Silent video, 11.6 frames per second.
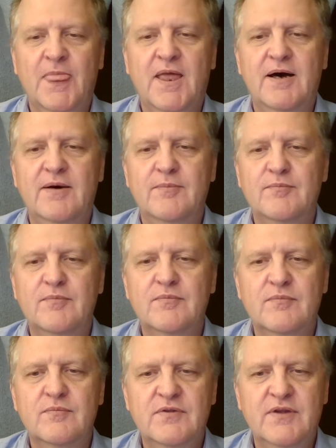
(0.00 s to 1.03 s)
Um,
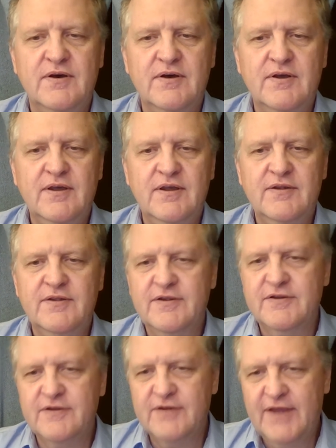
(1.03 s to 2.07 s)
the
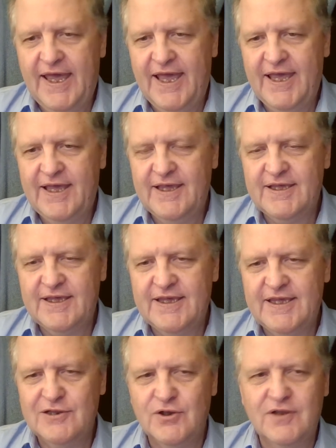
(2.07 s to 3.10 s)
little A
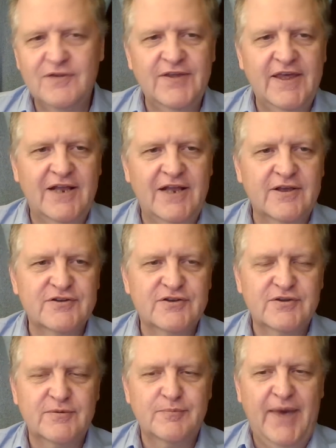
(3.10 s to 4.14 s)
E looking thing, like
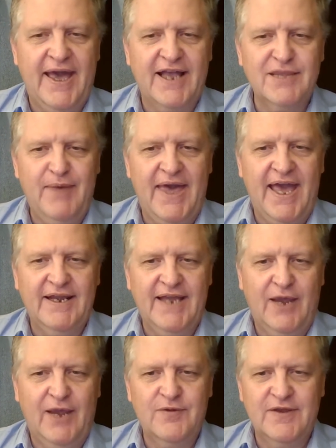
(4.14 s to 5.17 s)
look back to back, an
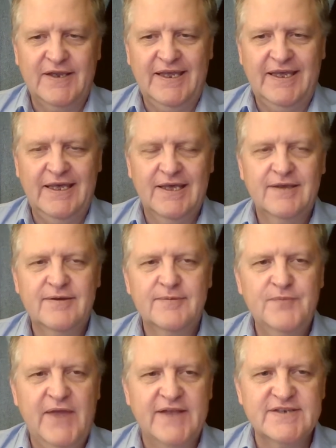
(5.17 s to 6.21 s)
A with an E,
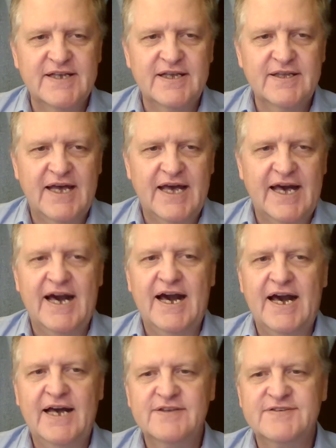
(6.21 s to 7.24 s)
that's a
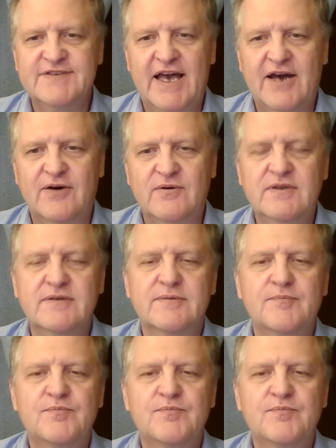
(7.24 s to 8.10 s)
ah sound.